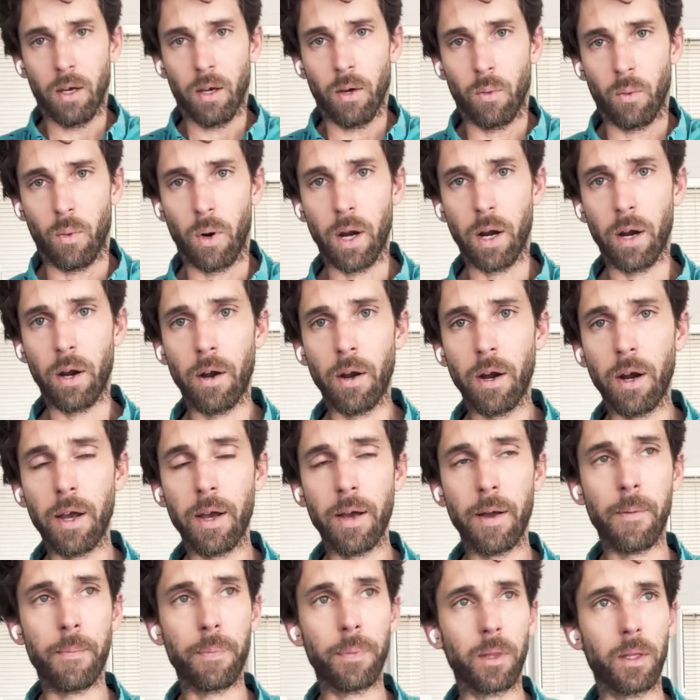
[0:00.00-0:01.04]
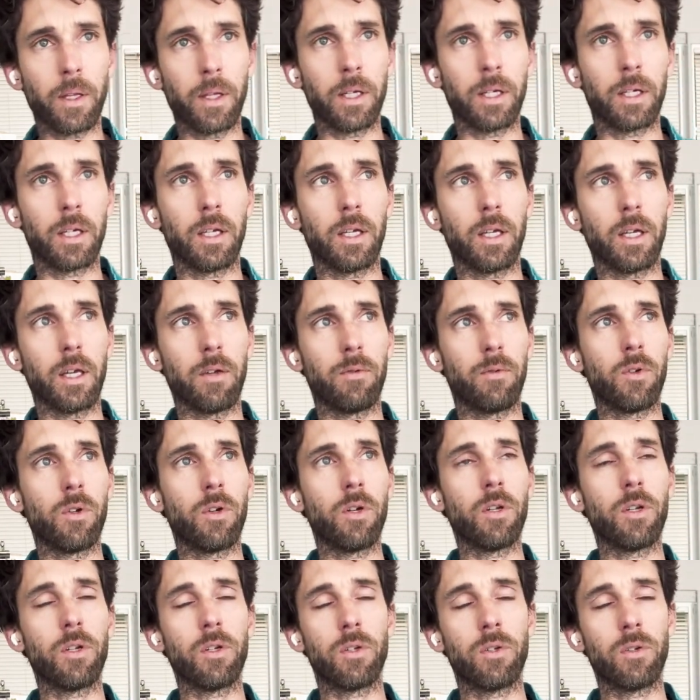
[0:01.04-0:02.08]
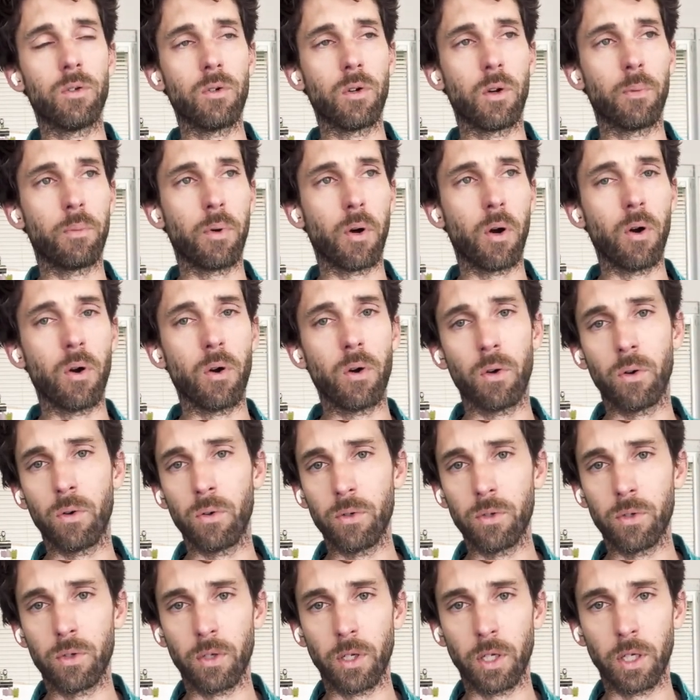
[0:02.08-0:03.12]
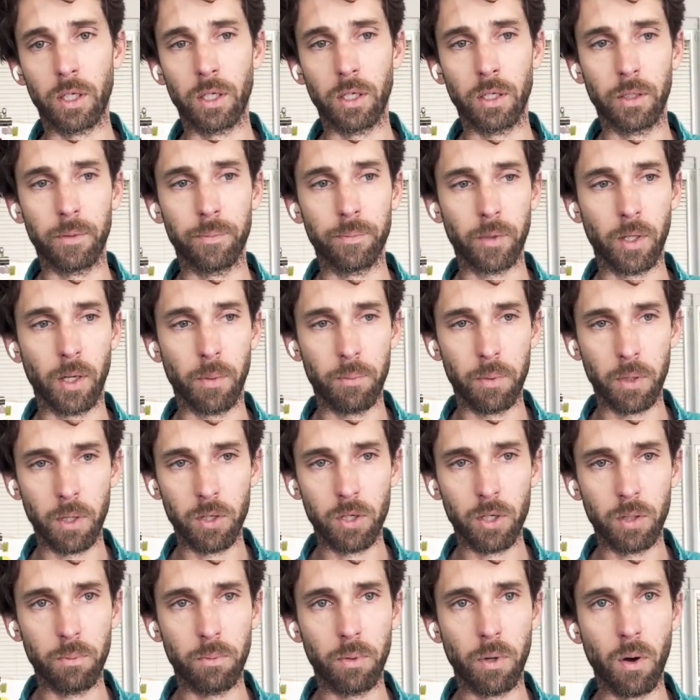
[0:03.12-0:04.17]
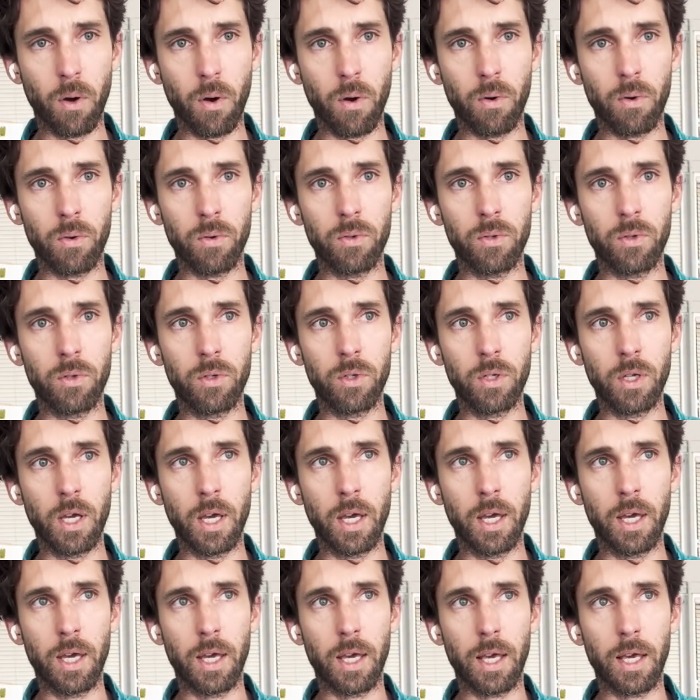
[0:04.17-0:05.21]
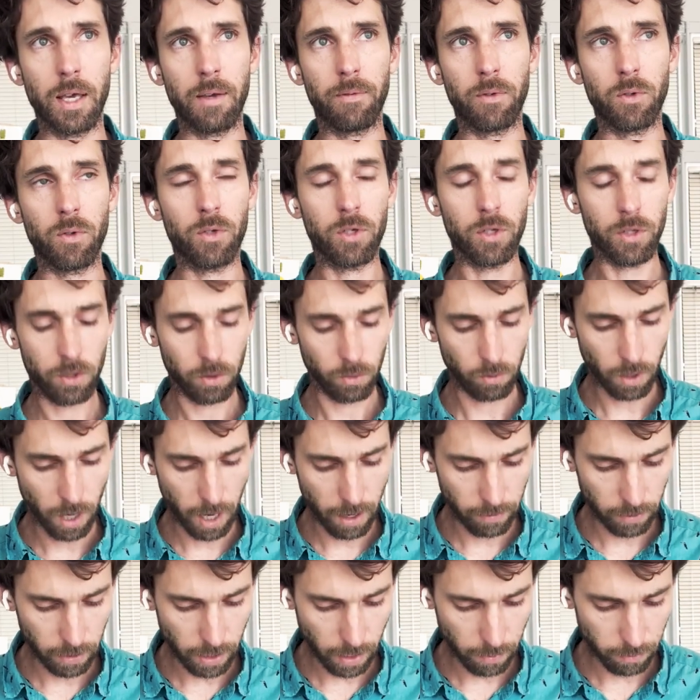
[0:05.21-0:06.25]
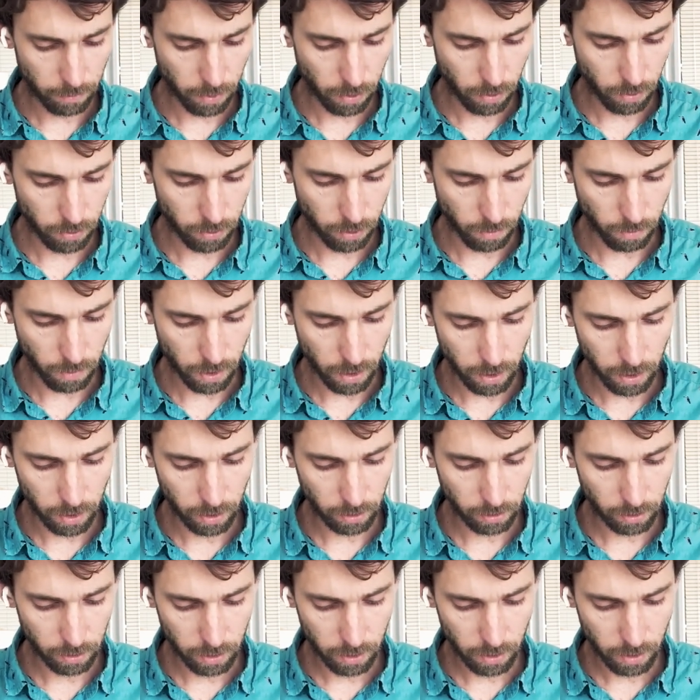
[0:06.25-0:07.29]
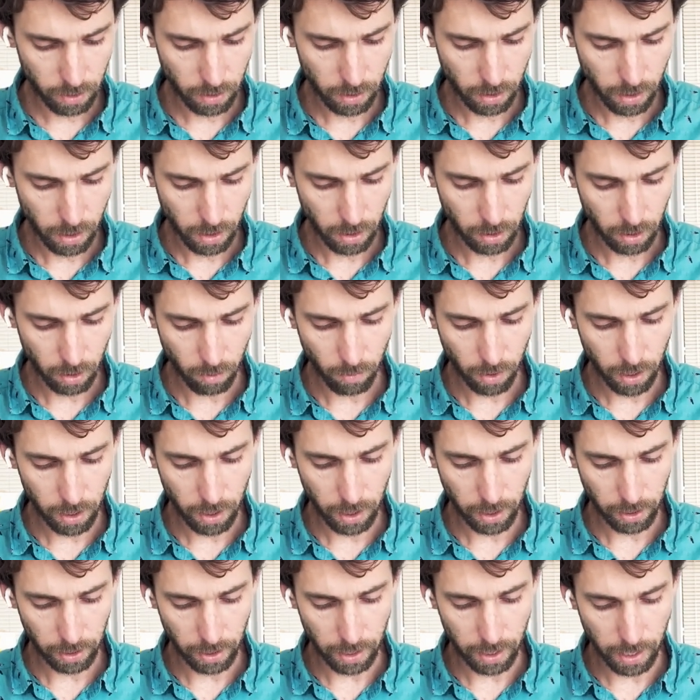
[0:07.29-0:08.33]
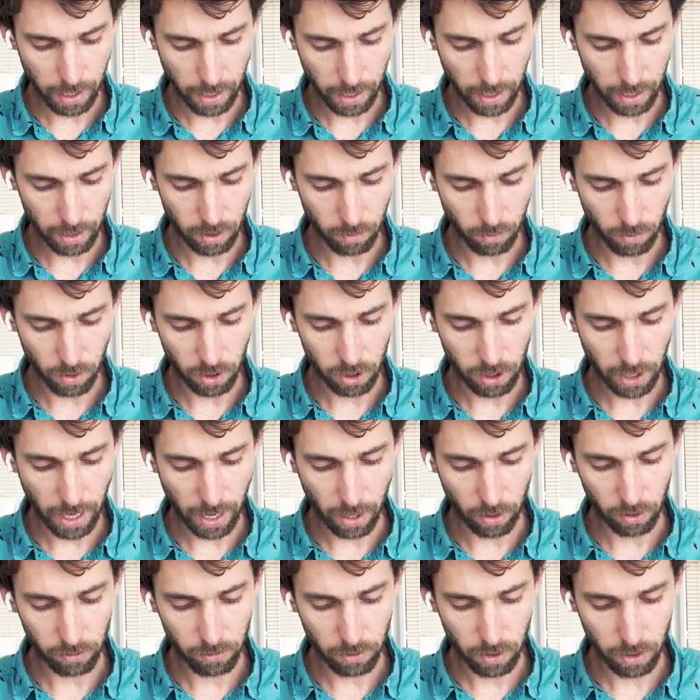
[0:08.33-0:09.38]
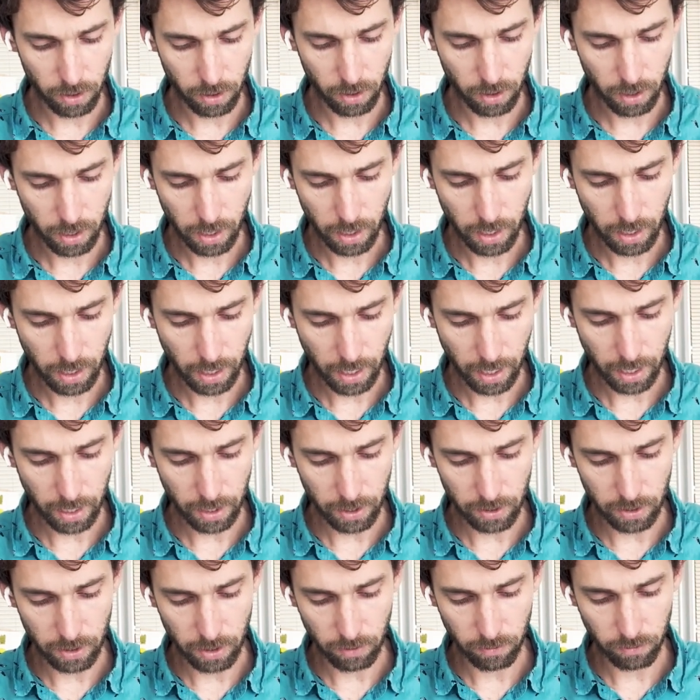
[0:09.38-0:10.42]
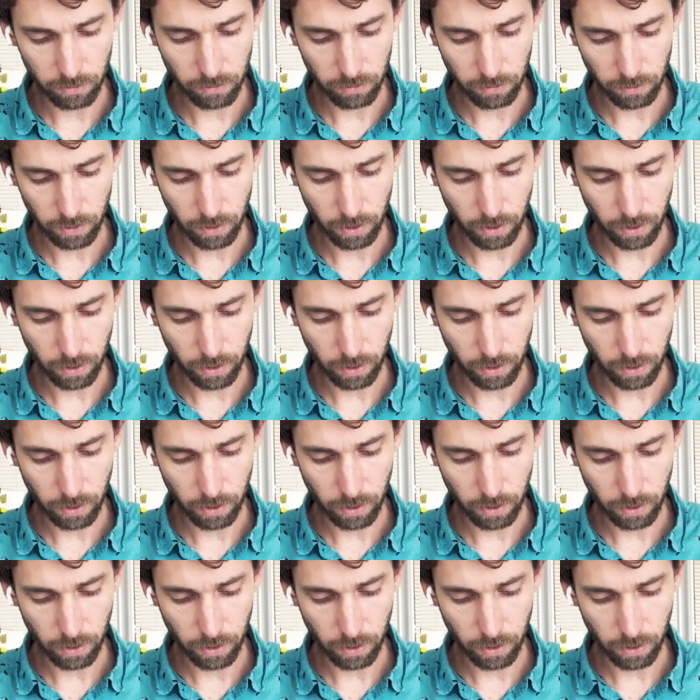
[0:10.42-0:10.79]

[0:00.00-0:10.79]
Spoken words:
where like if you're gonna do a pose, like a pigeon pose, if you just arrive at that pose immediately, you might not get as much out of it as if